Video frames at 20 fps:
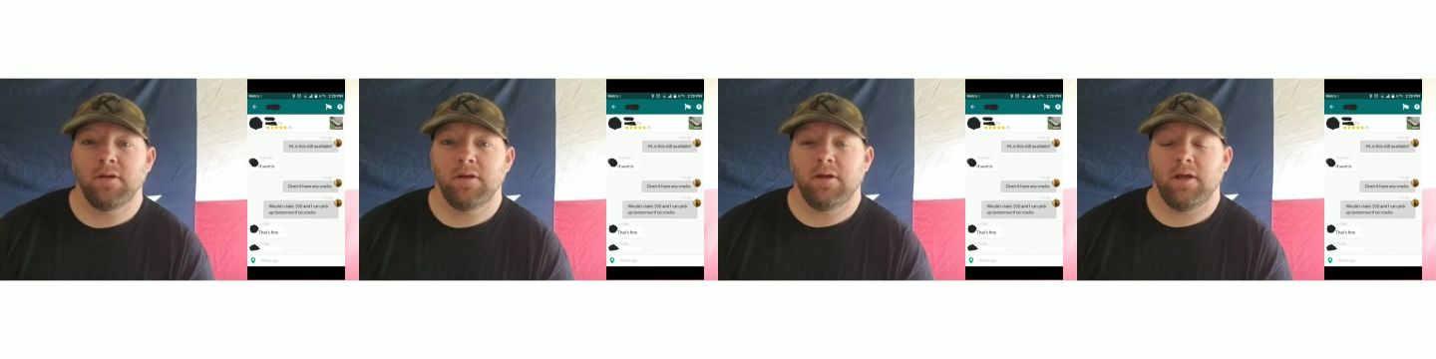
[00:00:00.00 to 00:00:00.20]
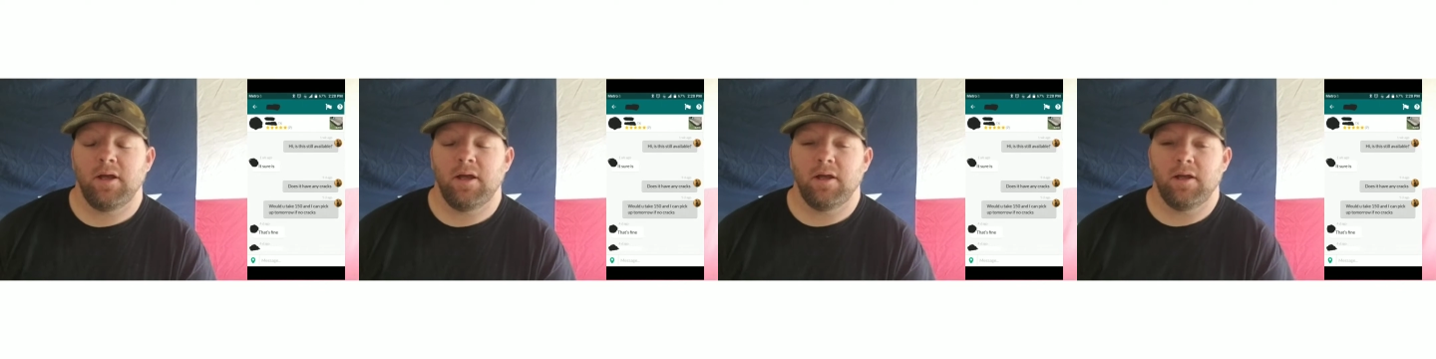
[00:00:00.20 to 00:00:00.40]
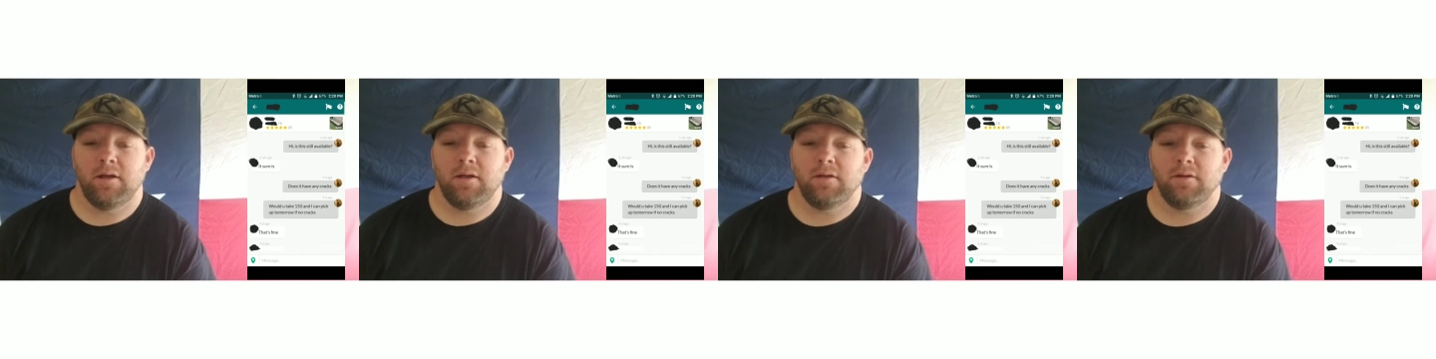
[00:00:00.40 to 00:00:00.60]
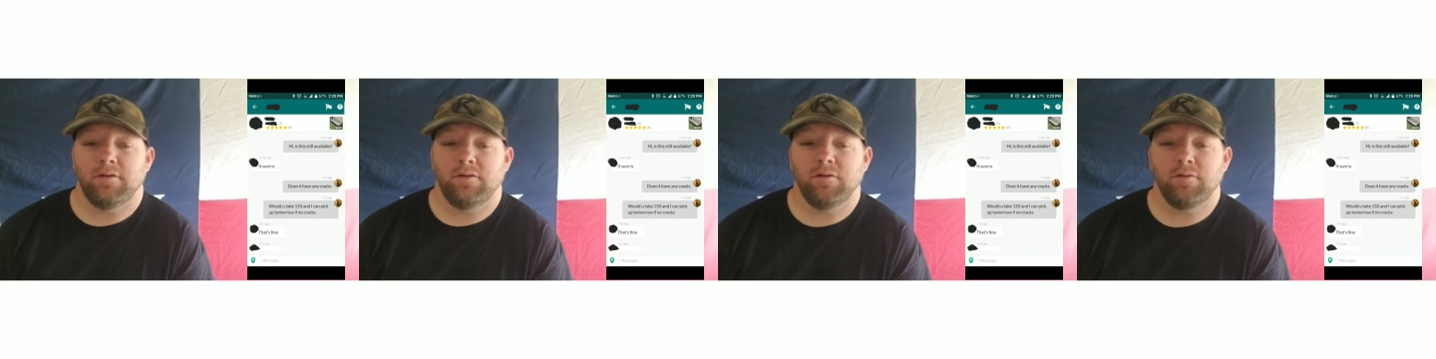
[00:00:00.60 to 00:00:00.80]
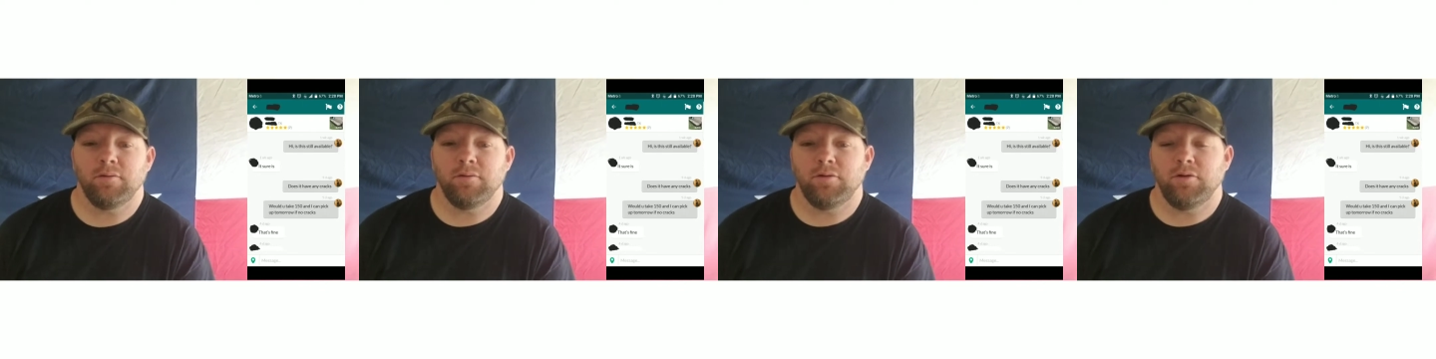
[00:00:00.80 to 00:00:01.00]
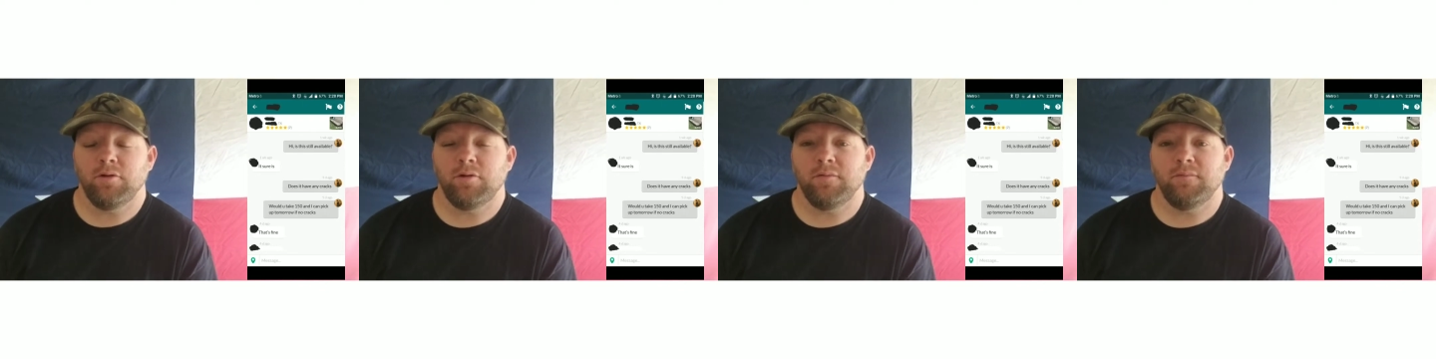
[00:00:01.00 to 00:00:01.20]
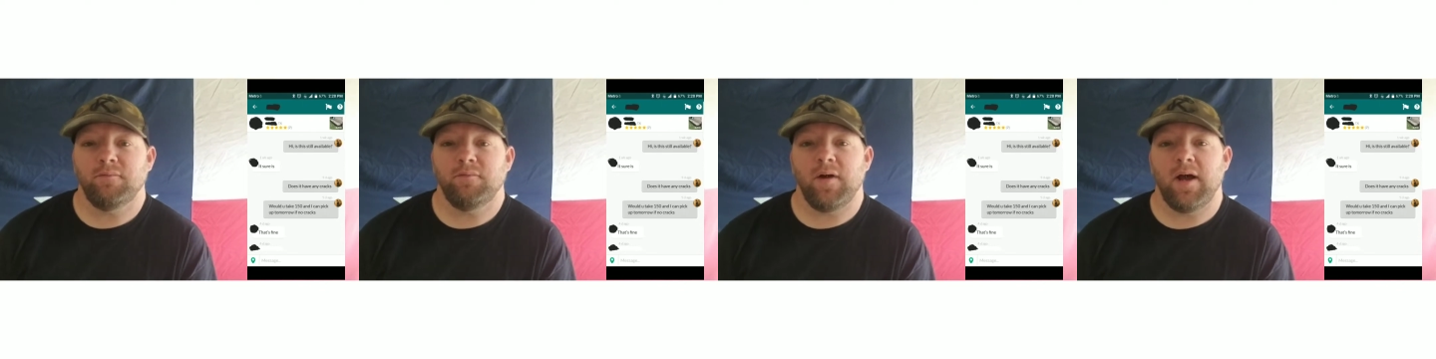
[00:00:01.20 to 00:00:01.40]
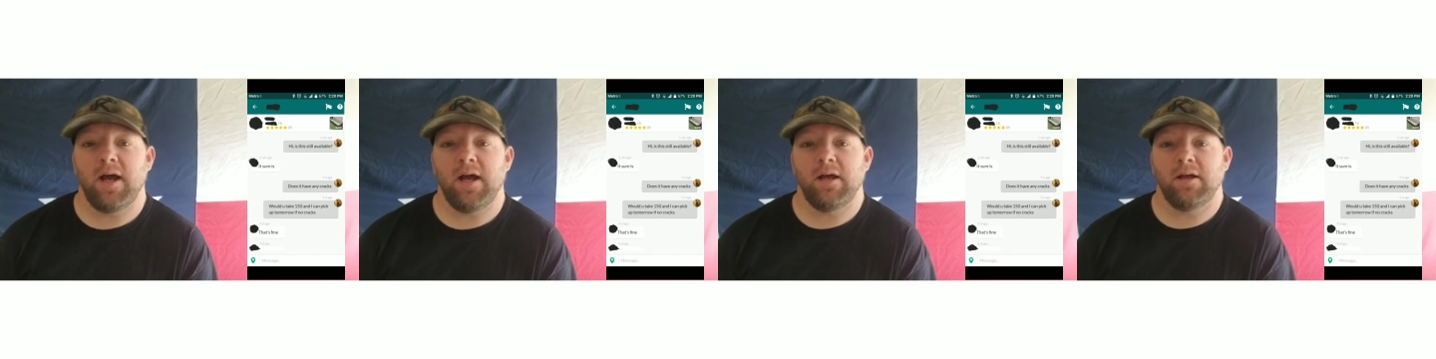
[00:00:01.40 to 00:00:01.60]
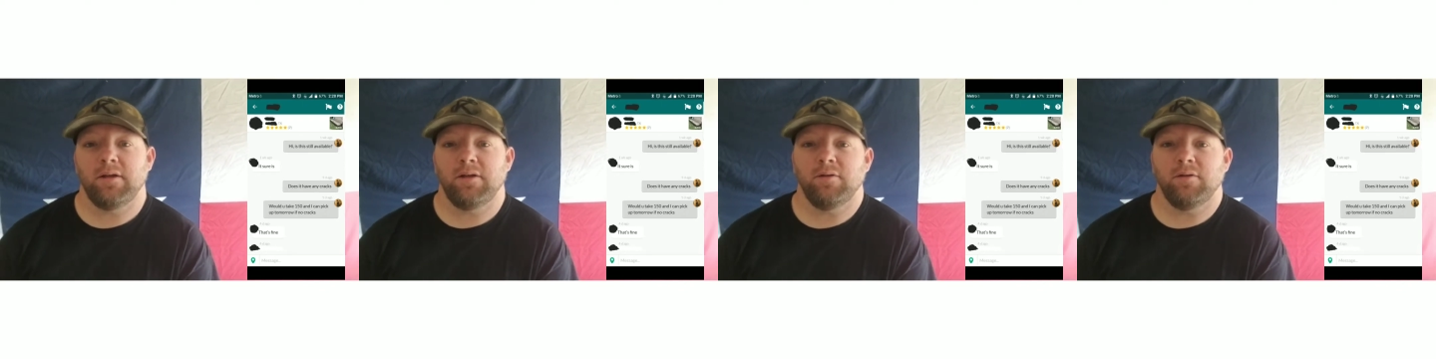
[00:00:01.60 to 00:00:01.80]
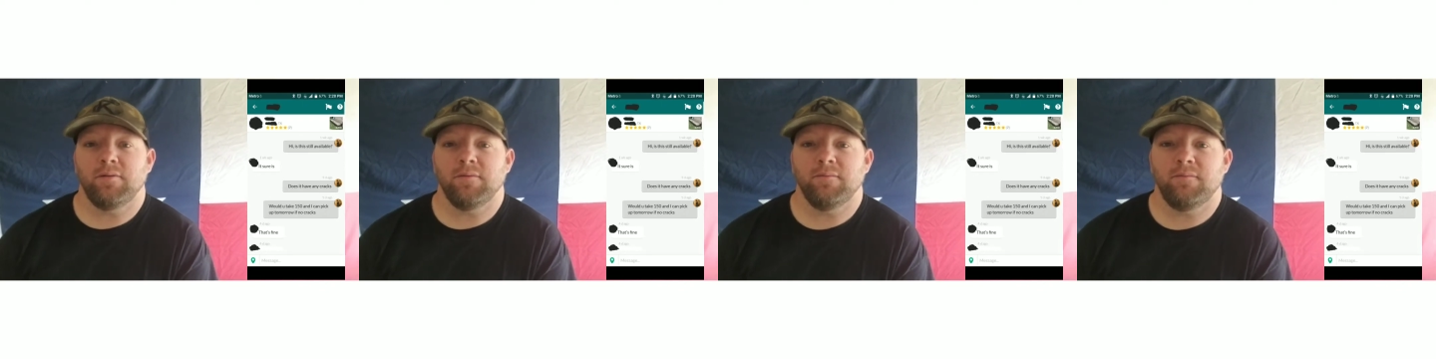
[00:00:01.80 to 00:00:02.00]
and uh, you you can find
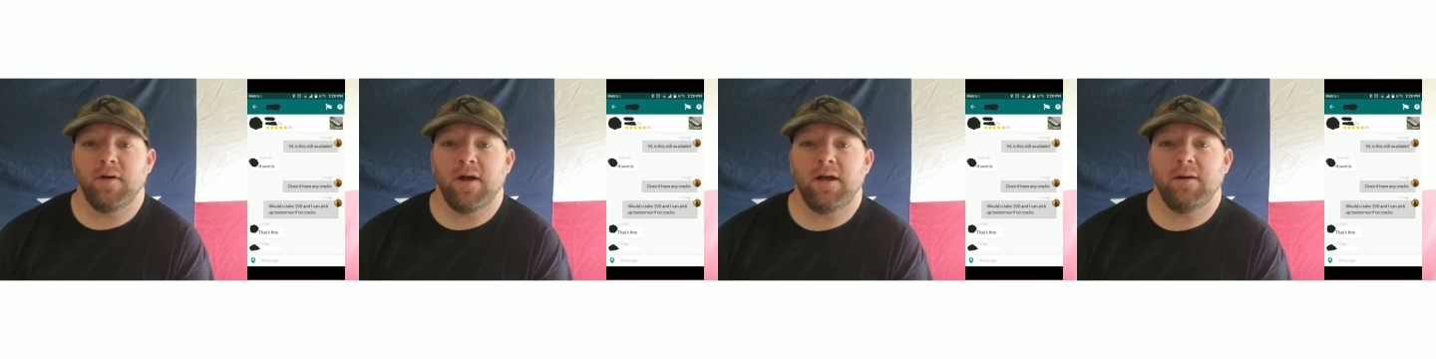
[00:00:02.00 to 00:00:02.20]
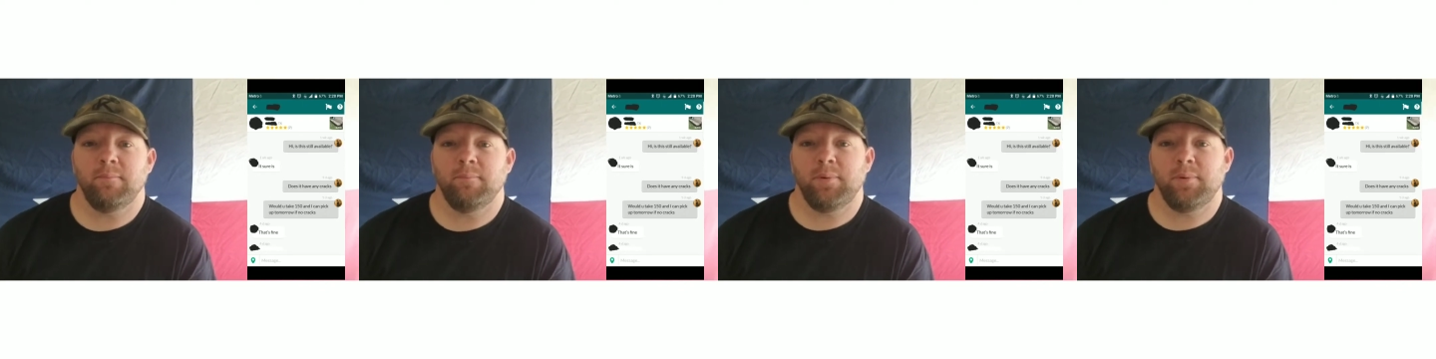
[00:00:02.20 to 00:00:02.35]
you can find